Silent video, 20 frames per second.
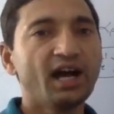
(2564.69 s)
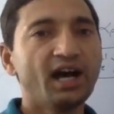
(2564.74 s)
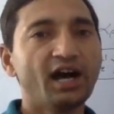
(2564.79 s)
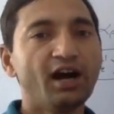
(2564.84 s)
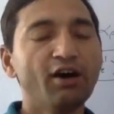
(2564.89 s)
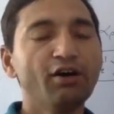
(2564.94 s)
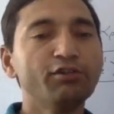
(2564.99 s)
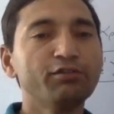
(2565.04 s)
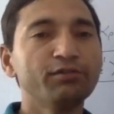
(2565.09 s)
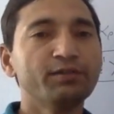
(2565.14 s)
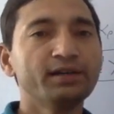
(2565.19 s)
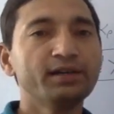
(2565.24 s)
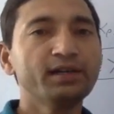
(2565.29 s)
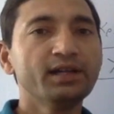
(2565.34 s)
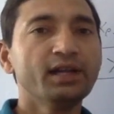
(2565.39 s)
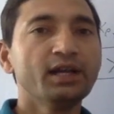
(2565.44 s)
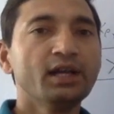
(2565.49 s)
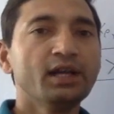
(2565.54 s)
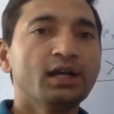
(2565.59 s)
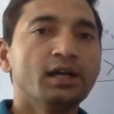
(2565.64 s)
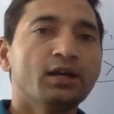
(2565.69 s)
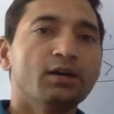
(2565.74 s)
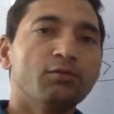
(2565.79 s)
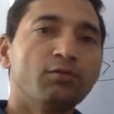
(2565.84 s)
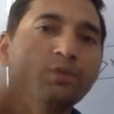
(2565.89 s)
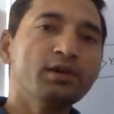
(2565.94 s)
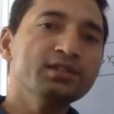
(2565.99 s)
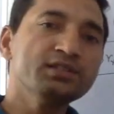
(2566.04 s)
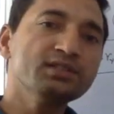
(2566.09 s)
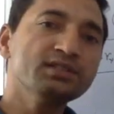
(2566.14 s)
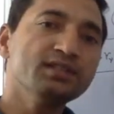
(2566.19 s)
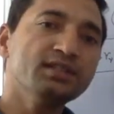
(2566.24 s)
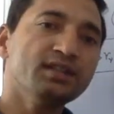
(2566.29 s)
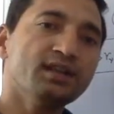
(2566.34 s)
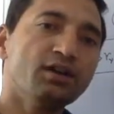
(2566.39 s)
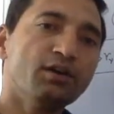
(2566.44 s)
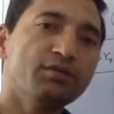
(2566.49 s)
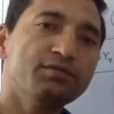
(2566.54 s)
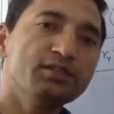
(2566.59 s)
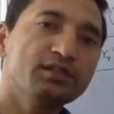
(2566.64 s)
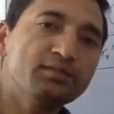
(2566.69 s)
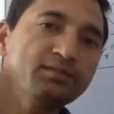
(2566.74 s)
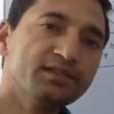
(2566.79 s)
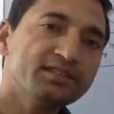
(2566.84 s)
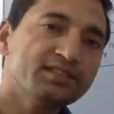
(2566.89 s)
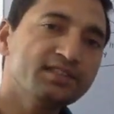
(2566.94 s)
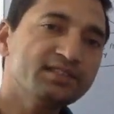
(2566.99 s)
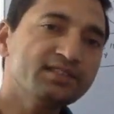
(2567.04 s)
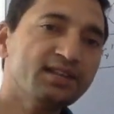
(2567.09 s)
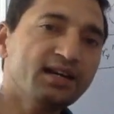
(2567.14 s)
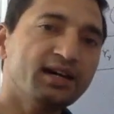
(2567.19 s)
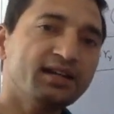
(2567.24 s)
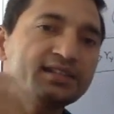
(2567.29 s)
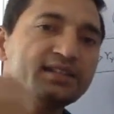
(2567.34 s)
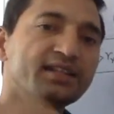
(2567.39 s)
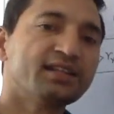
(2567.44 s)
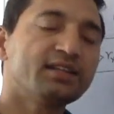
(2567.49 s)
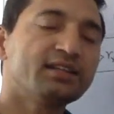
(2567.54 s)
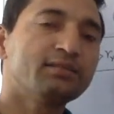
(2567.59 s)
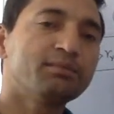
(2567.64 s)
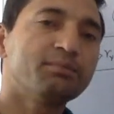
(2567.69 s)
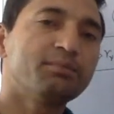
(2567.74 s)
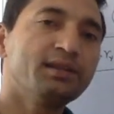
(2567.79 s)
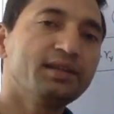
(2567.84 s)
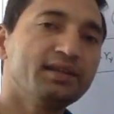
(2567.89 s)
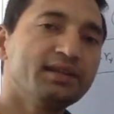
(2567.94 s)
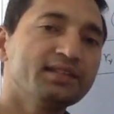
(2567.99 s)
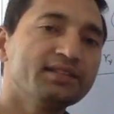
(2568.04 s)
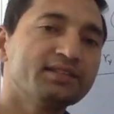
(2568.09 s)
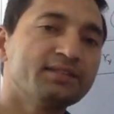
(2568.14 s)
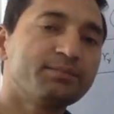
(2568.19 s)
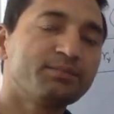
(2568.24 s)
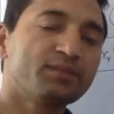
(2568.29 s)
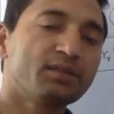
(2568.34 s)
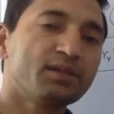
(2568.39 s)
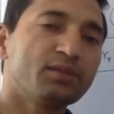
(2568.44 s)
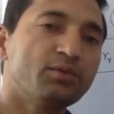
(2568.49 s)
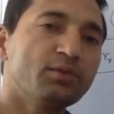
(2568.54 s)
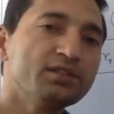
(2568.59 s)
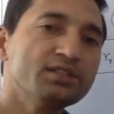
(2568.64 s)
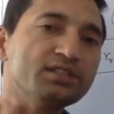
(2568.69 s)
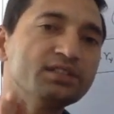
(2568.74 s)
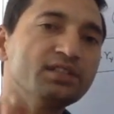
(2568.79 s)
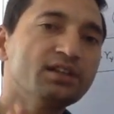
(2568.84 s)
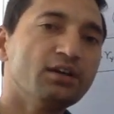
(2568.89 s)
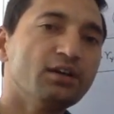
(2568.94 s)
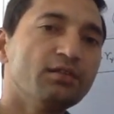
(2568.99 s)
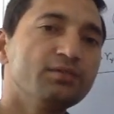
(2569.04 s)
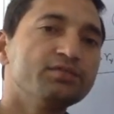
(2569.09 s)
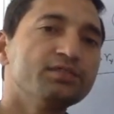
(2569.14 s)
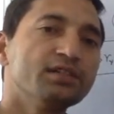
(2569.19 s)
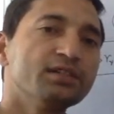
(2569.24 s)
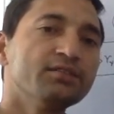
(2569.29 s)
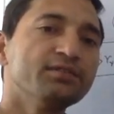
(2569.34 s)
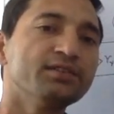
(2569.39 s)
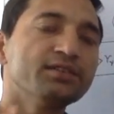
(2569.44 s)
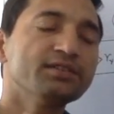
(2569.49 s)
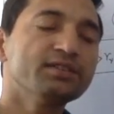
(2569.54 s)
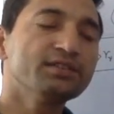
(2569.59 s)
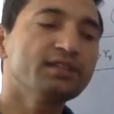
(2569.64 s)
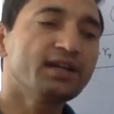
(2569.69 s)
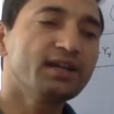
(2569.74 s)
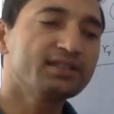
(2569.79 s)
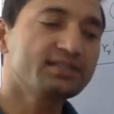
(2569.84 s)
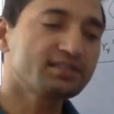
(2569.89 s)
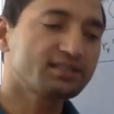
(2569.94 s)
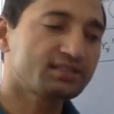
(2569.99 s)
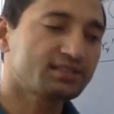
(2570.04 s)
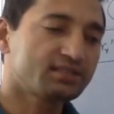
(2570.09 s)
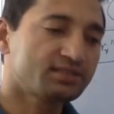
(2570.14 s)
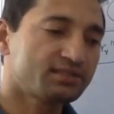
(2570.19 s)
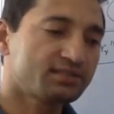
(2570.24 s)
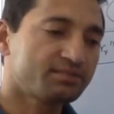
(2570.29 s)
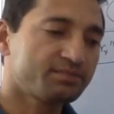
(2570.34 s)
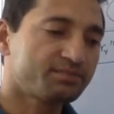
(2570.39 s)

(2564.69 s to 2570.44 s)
However, once the observations are taken place, once the observation is